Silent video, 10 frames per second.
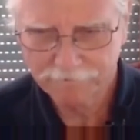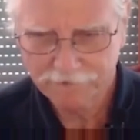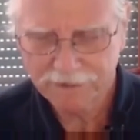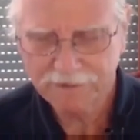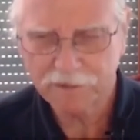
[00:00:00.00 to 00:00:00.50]

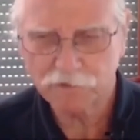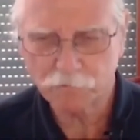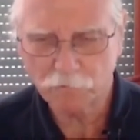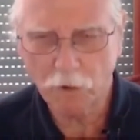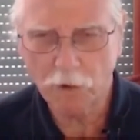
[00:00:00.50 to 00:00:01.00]
It's not that it's
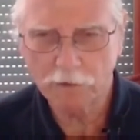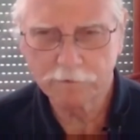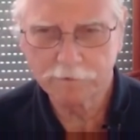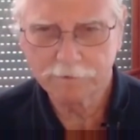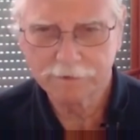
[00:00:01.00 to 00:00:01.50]

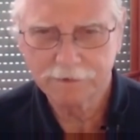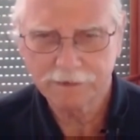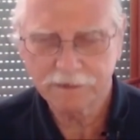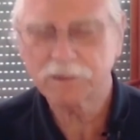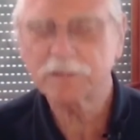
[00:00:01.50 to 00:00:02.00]
wrong,
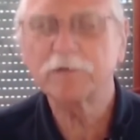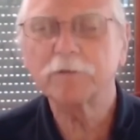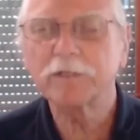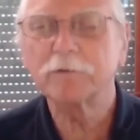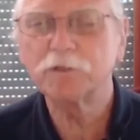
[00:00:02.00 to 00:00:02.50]
it's just not
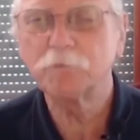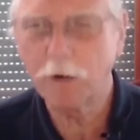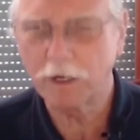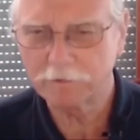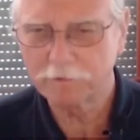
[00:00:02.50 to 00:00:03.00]
really what you
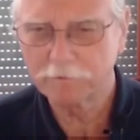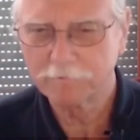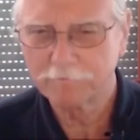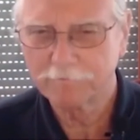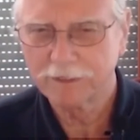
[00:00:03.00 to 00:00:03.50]
want.
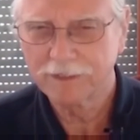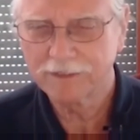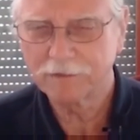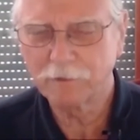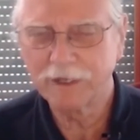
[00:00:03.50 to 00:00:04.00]

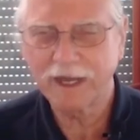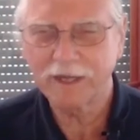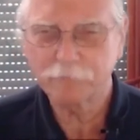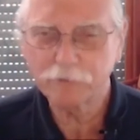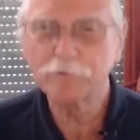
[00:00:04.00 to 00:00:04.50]
And the way
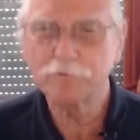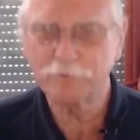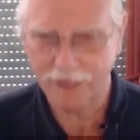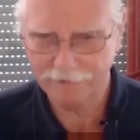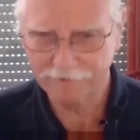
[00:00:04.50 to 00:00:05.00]
I prove
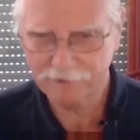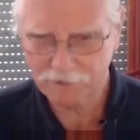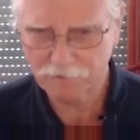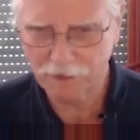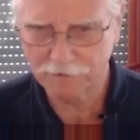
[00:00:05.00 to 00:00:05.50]
that is
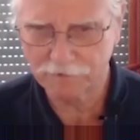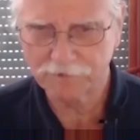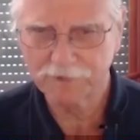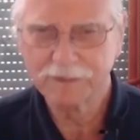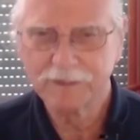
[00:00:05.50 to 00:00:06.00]
as
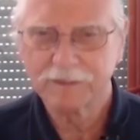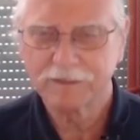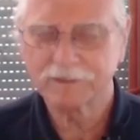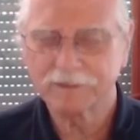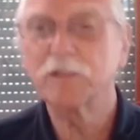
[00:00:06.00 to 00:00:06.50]
follows.
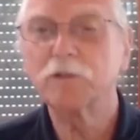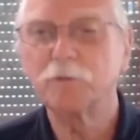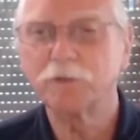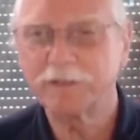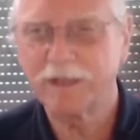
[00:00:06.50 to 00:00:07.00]
Let's say you
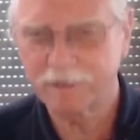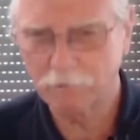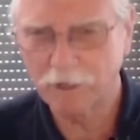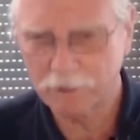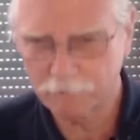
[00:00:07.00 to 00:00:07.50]
put down, I want a